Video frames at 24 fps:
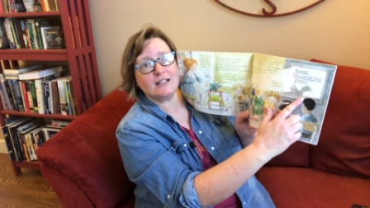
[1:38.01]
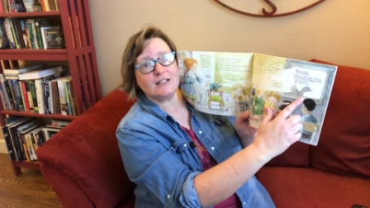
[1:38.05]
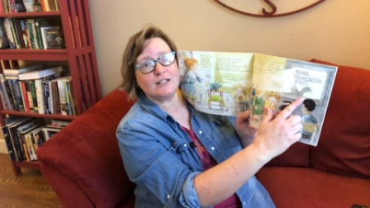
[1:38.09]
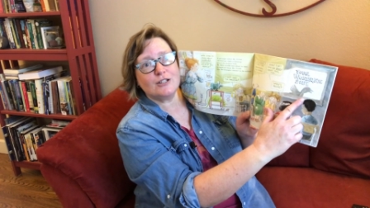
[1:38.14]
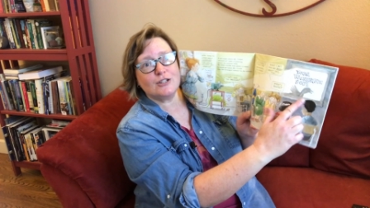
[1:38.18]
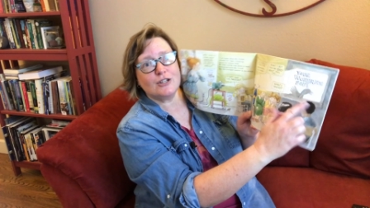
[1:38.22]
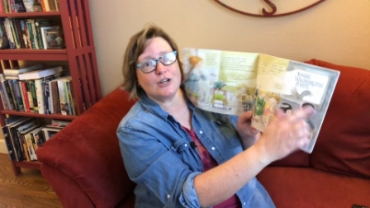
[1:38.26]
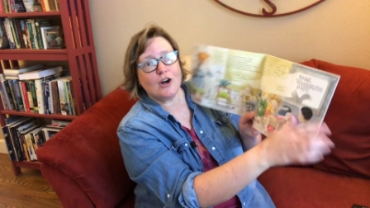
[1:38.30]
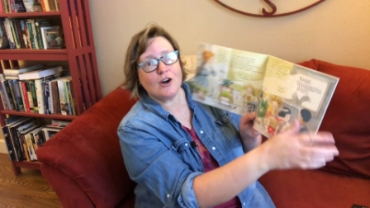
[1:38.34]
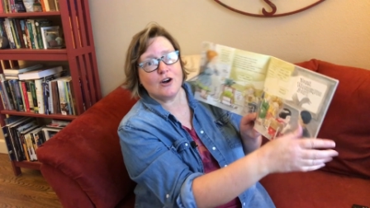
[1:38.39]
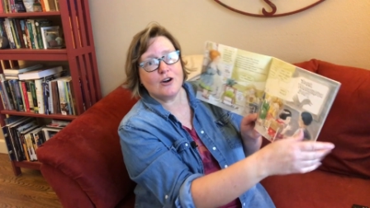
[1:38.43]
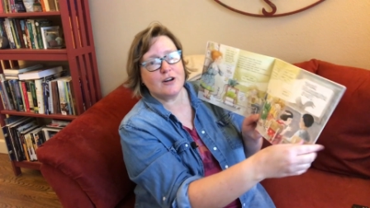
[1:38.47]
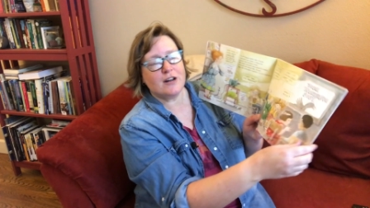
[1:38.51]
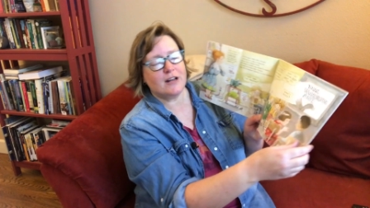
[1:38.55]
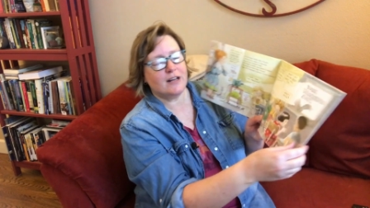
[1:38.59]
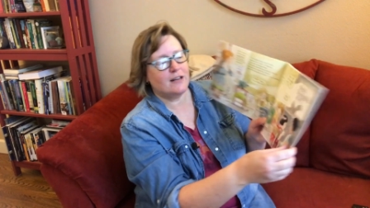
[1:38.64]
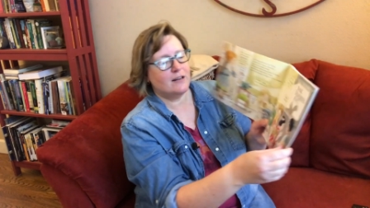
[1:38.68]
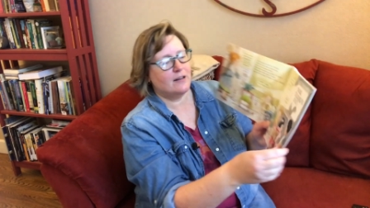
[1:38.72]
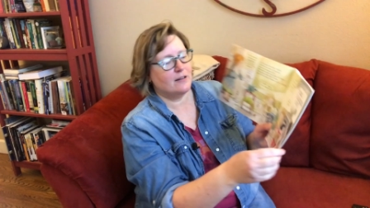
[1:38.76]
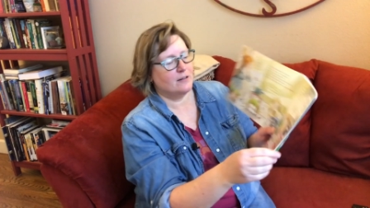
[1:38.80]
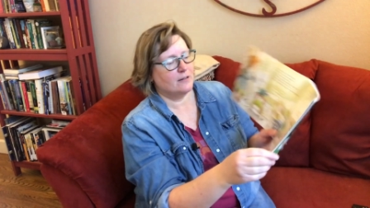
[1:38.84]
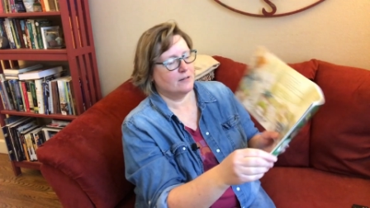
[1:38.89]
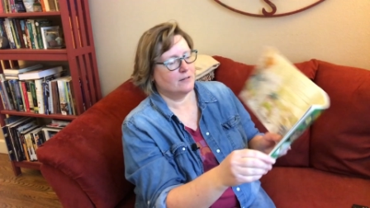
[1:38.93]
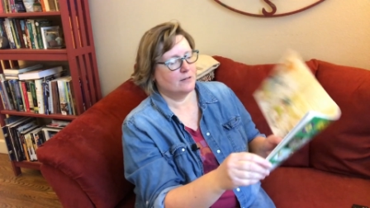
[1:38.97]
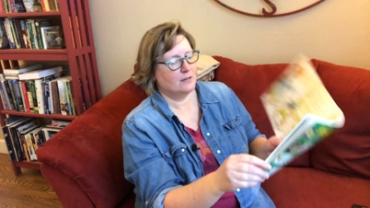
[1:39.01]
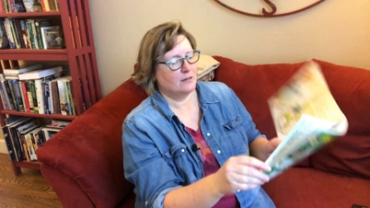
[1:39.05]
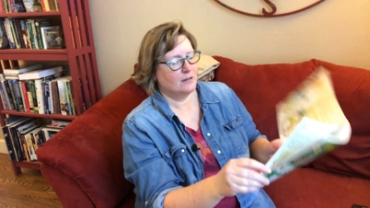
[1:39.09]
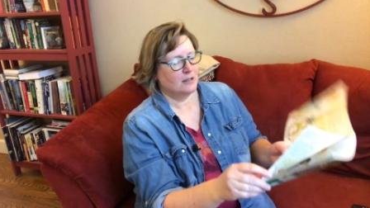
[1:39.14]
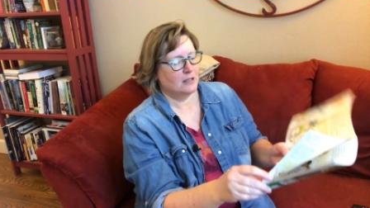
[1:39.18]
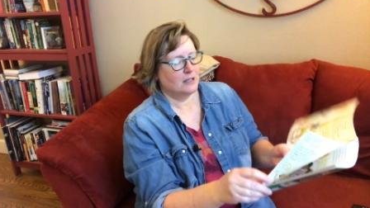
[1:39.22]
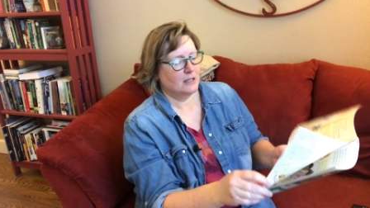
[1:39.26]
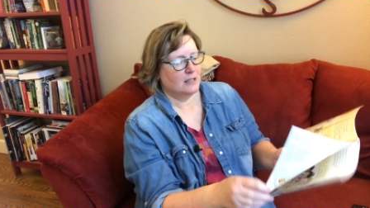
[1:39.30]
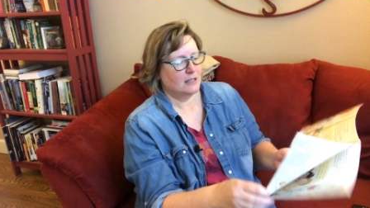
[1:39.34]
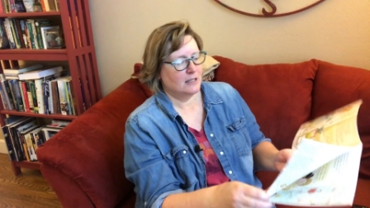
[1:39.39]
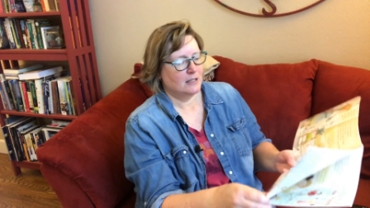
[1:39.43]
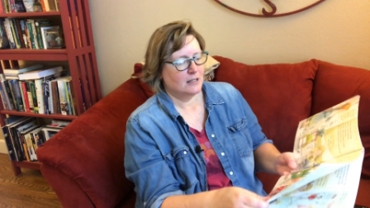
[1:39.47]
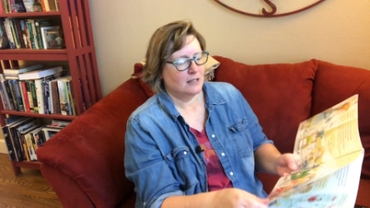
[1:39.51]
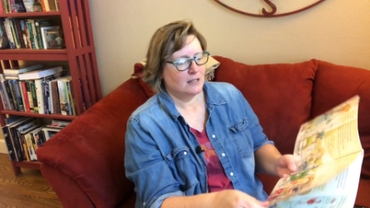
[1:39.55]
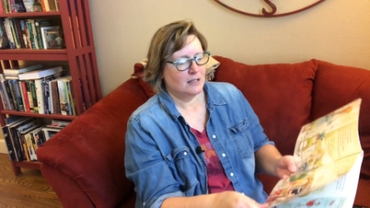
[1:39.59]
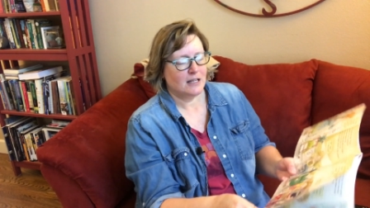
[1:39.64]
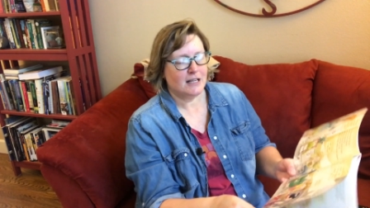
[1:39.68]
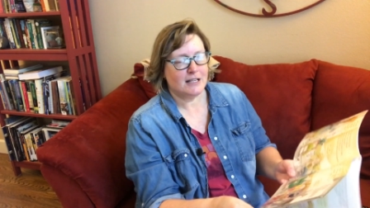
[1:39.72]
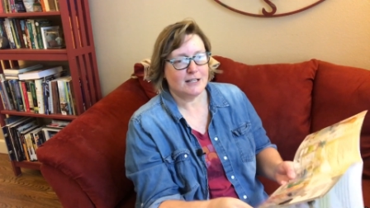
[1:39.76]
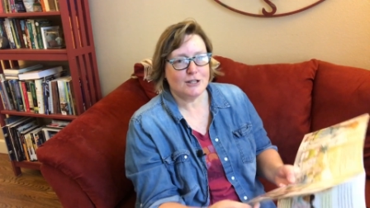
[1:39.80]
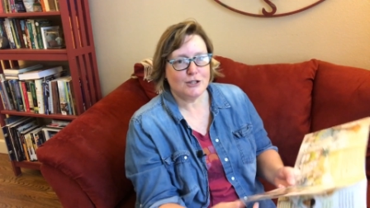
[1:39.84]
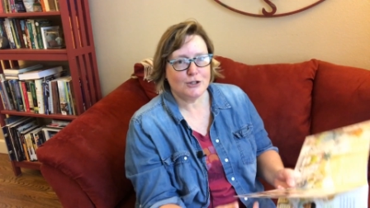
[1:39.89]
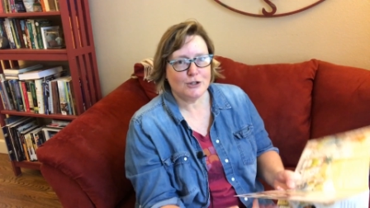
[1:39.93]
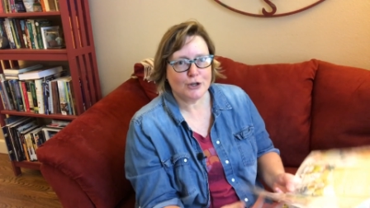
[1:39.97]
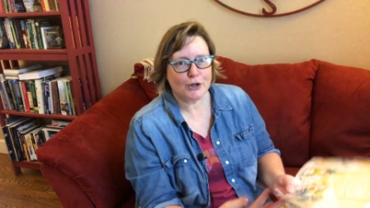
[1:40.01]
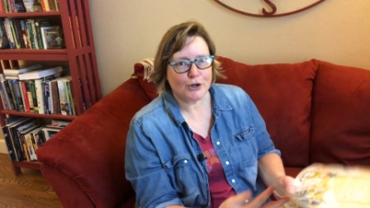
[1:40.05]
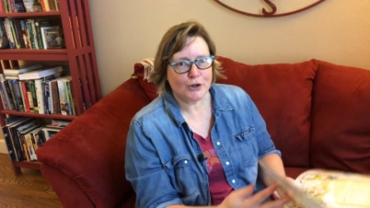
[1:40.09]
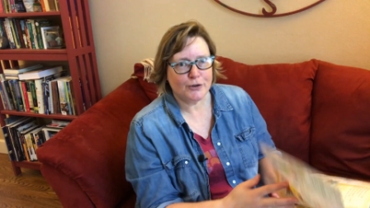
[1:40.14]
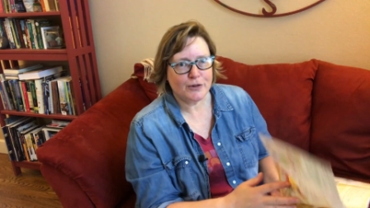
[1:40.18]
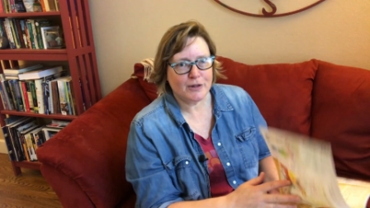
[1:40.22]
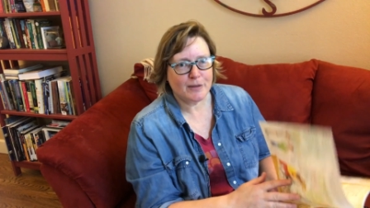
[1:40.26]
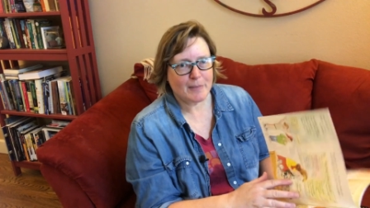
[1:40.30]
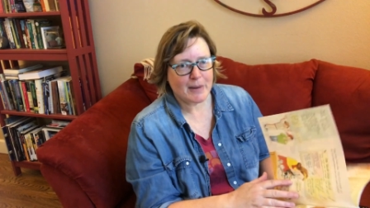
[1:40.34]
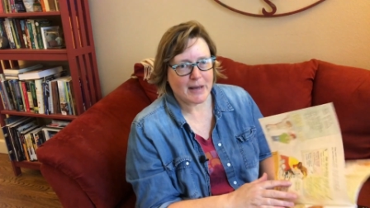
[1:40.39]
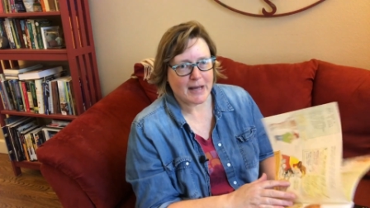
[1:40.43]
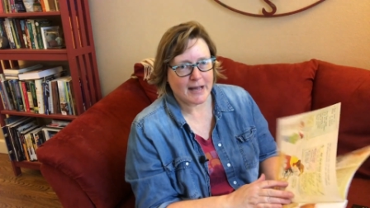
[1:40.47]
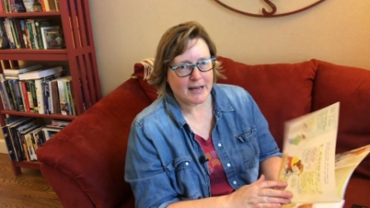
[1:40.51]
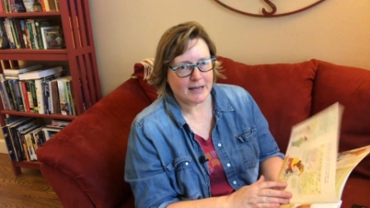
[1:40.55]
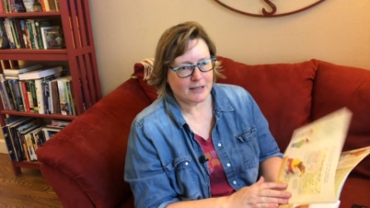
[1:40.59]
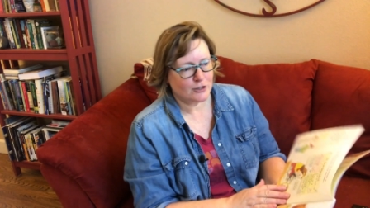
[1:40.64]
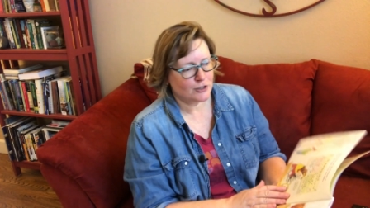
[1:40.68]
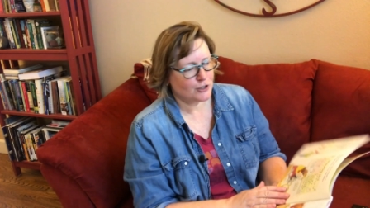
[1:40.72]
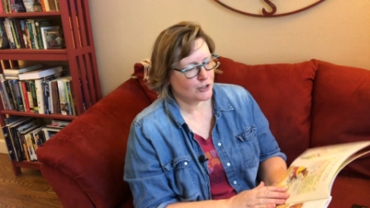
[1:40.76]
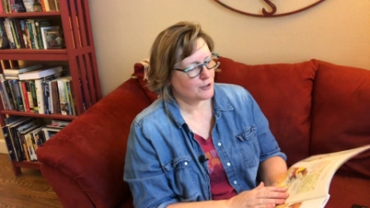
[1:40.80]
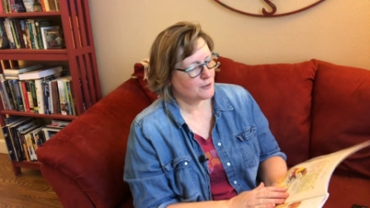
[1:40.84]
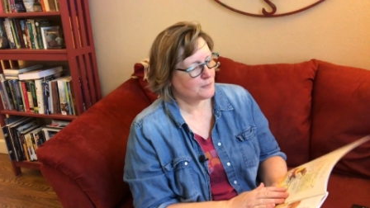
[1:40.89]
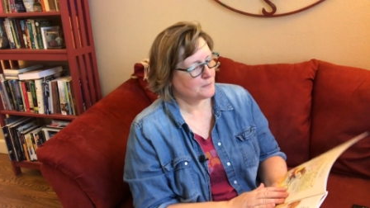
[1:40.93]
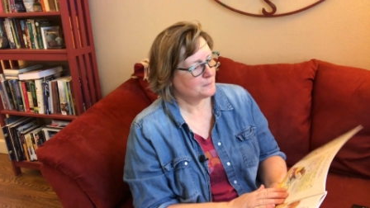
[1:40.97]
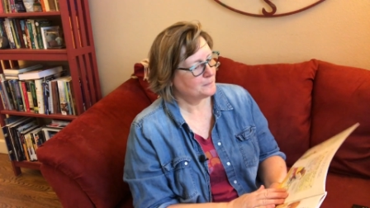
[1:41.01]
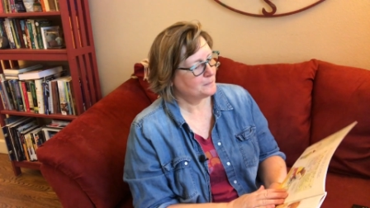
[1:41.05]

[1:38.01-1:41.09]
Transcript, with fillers: started. Let's turn the page.